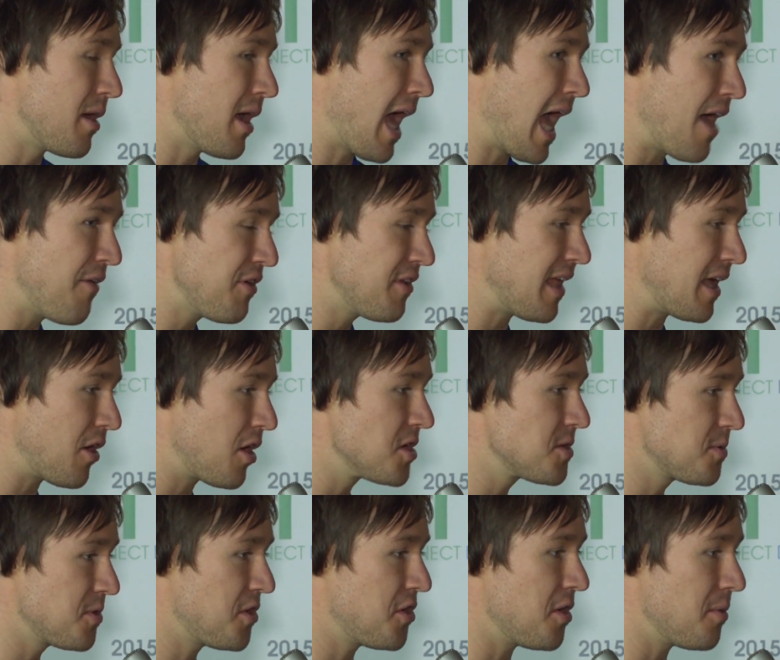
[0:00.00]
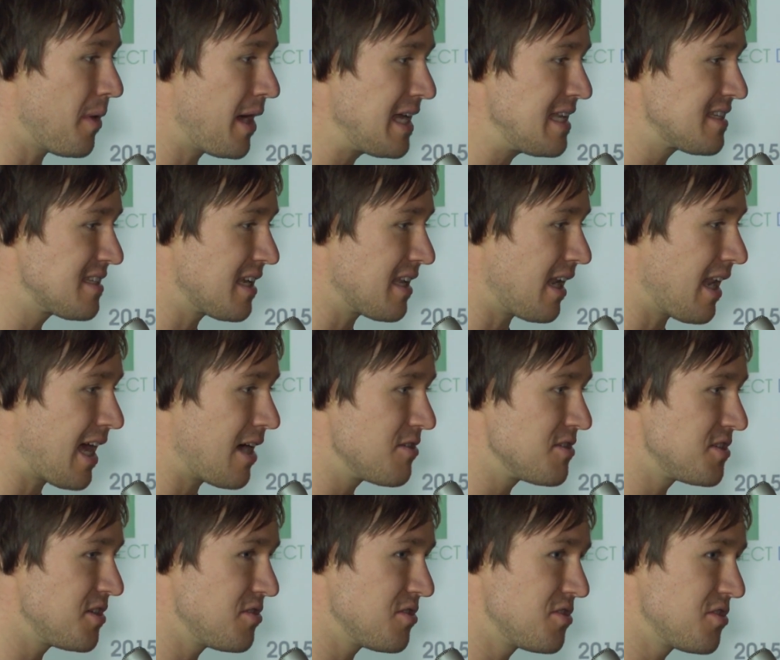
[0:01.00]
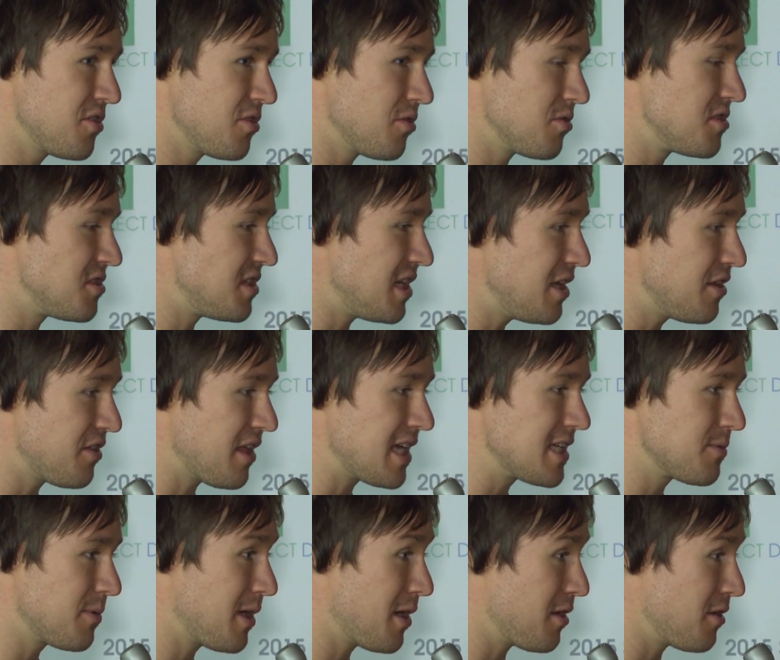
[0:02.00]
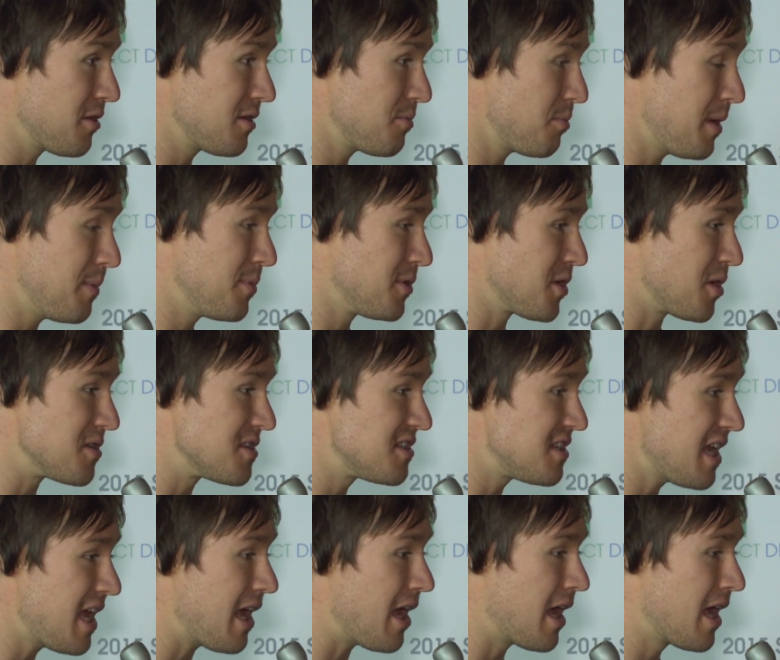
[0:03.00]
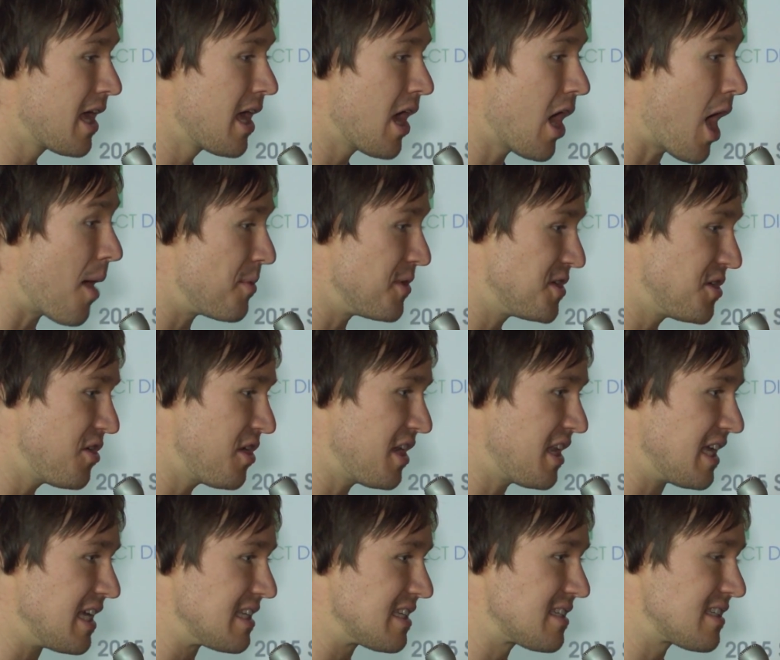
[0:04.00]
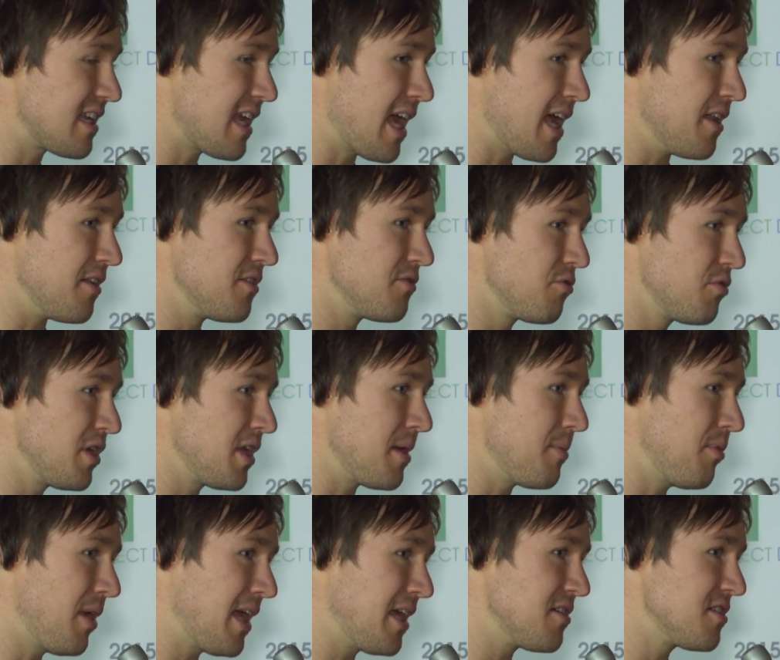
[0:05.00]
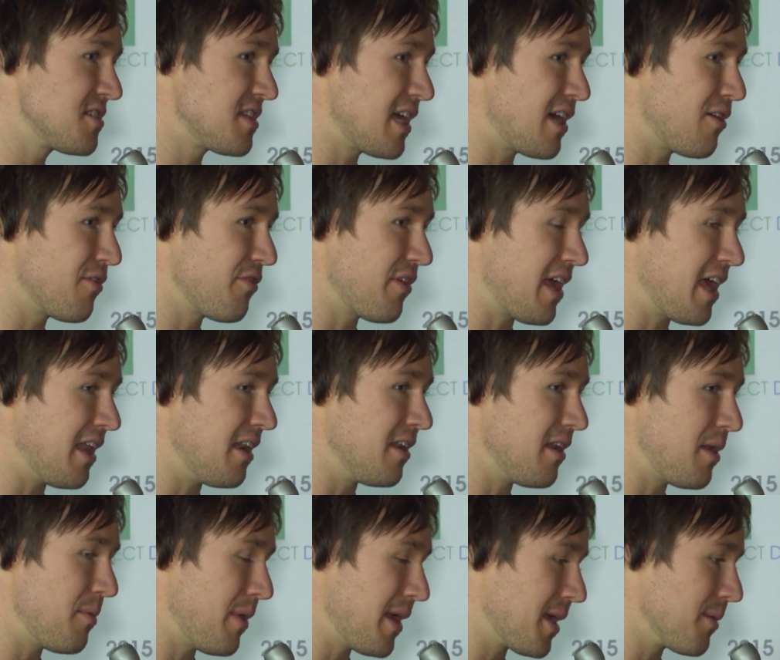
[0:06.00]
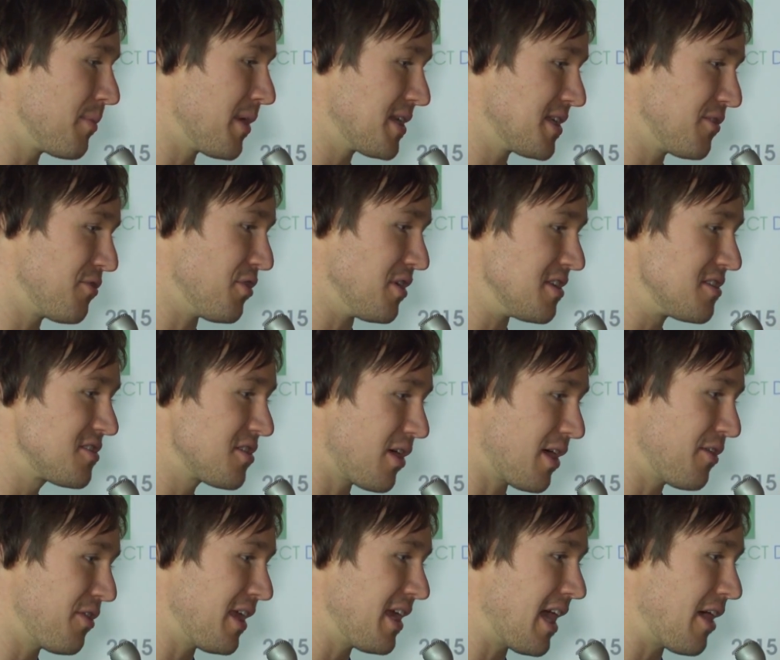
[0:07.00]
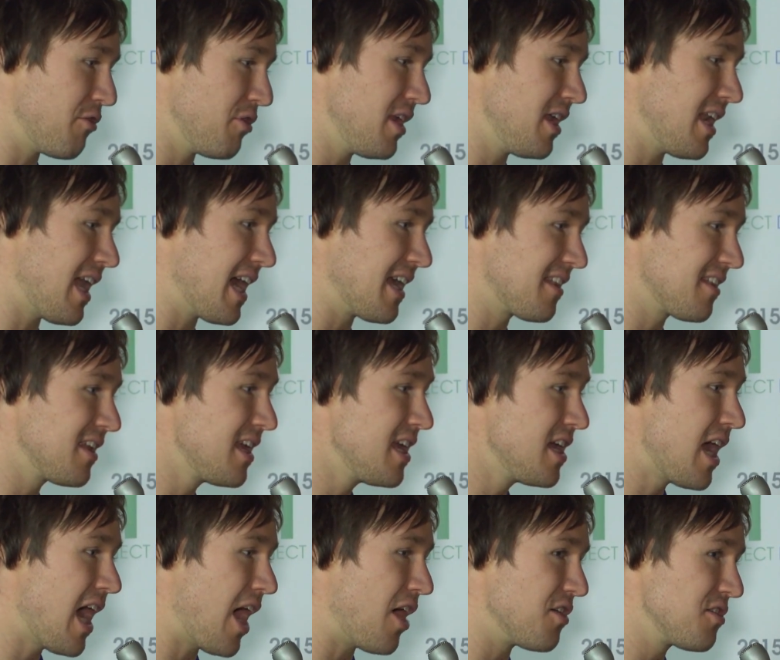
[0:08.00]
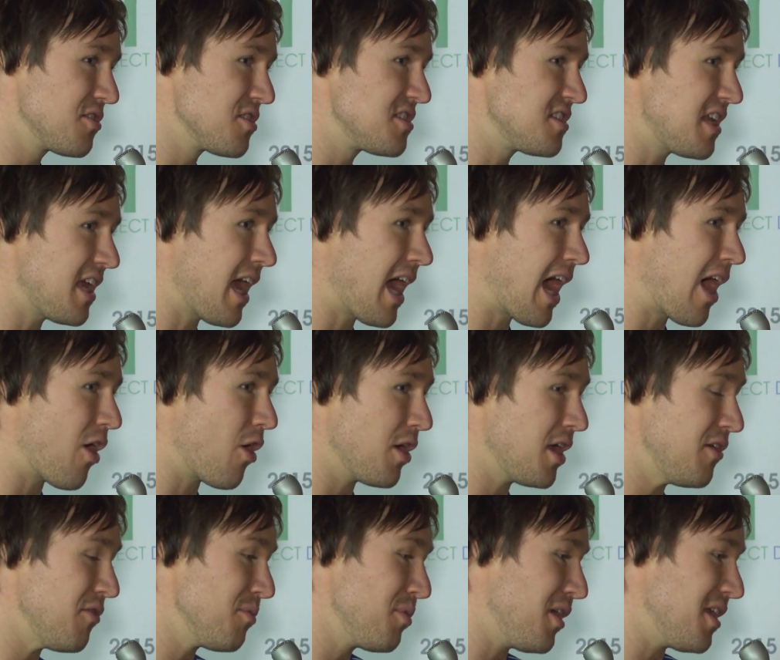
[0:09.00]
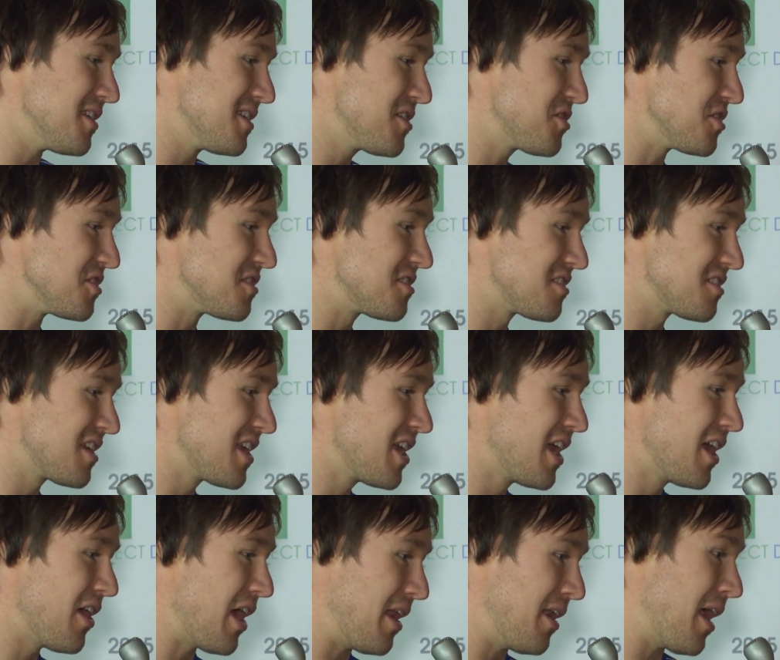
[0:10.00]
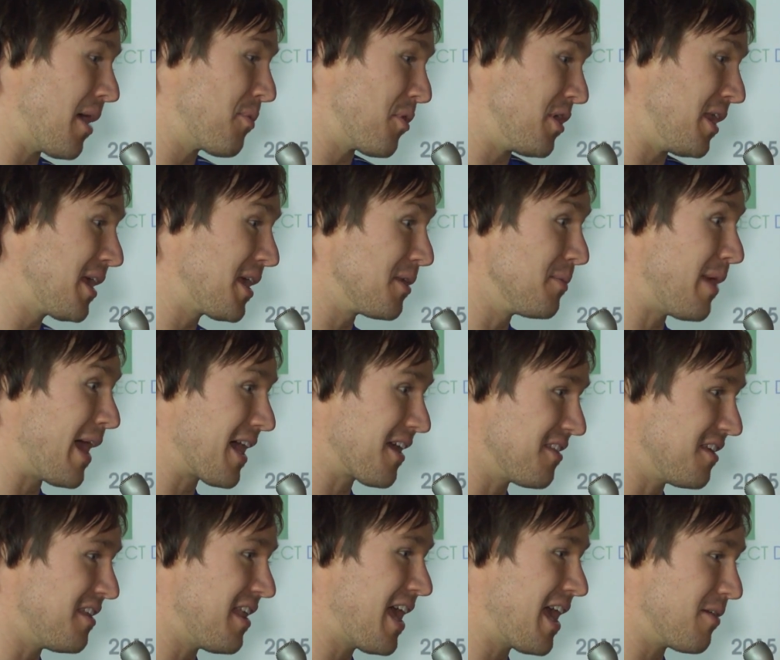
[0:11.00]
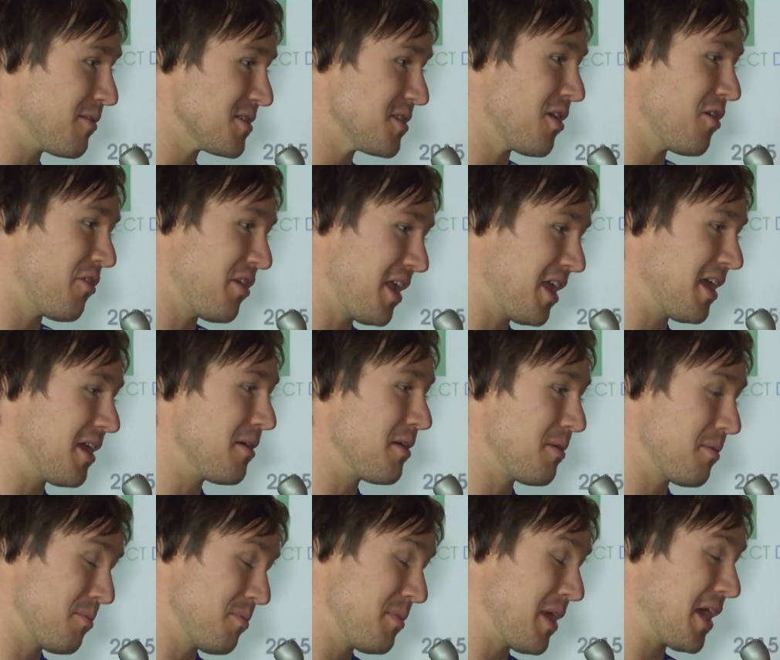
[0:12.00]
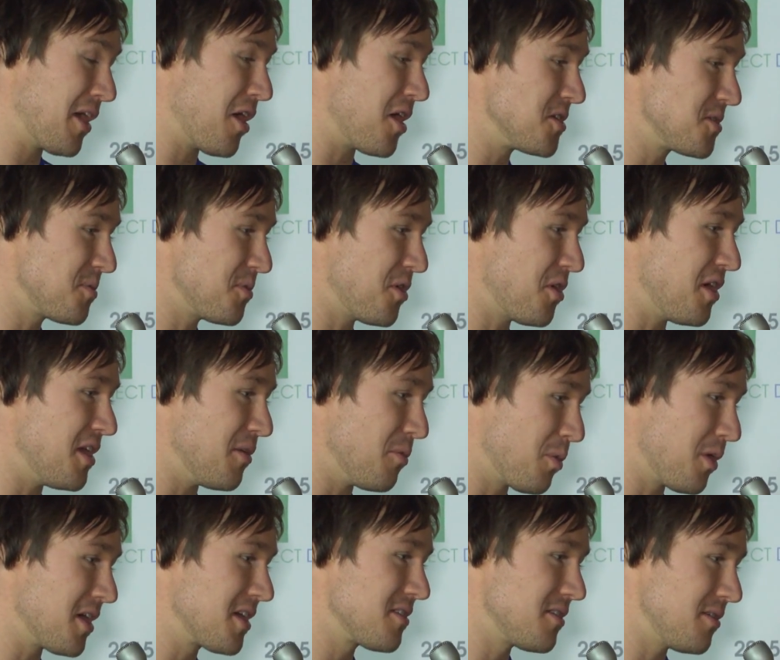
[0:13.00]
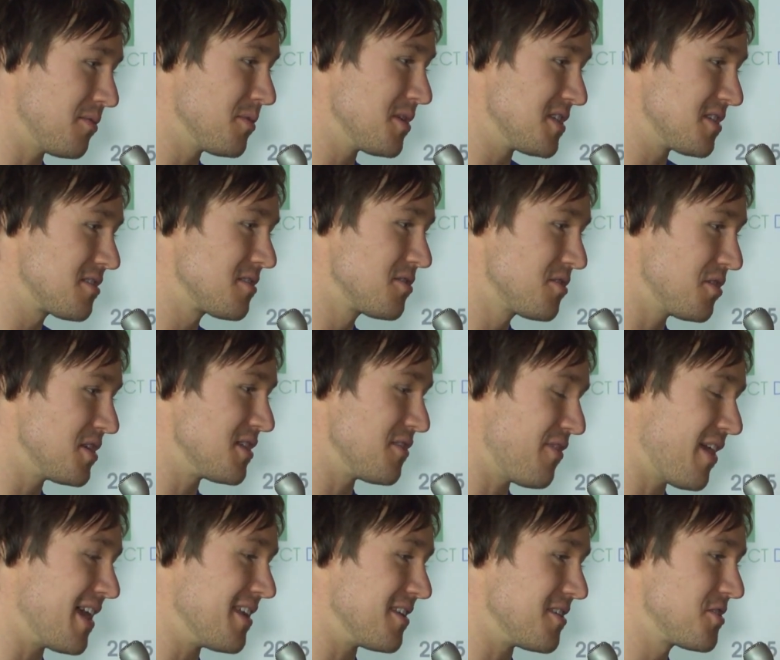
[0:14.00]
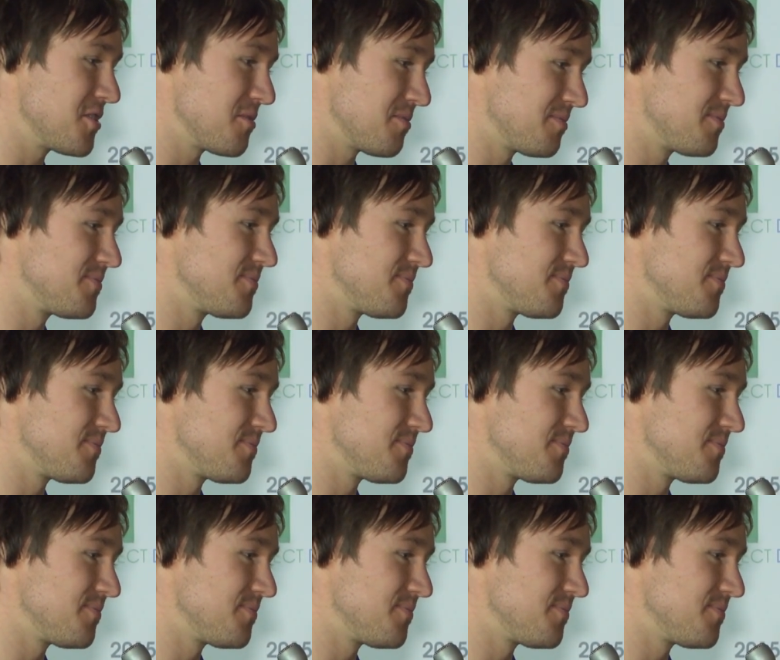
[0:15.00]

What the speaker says: having that entrepreneurial mindset allows you to see things where other people don't see, opportunities, and really play yourself and make a big difference. So I think I really liked to see how even politicians, and Abraham Lincoln back in the day was already a big entrepreneur and it was to his advantage.